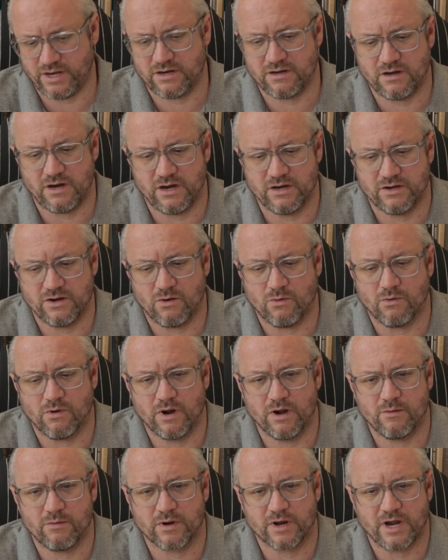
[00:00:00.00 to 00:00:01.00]
and don't
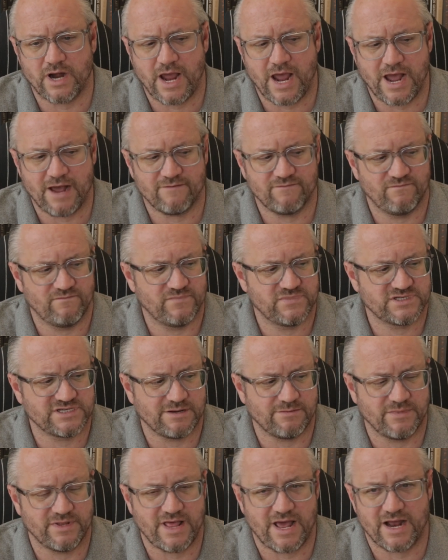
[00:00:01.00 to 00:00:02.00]
worry, we're going to have
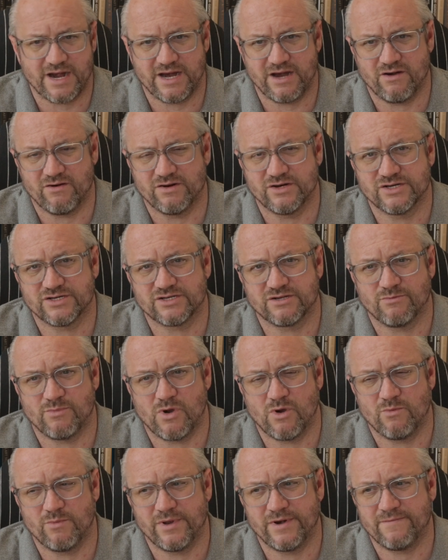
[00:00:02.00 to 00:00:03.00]
some of that here in just a
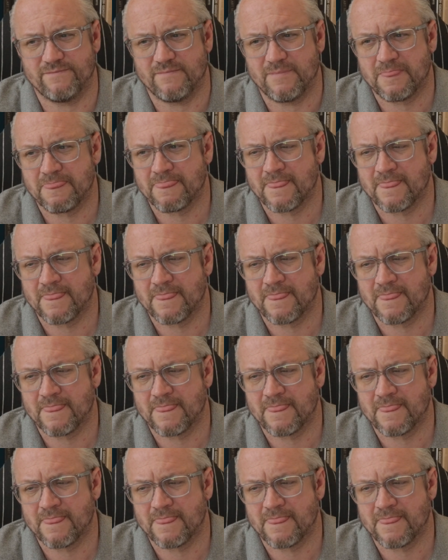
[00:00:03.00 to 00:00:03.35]
moment.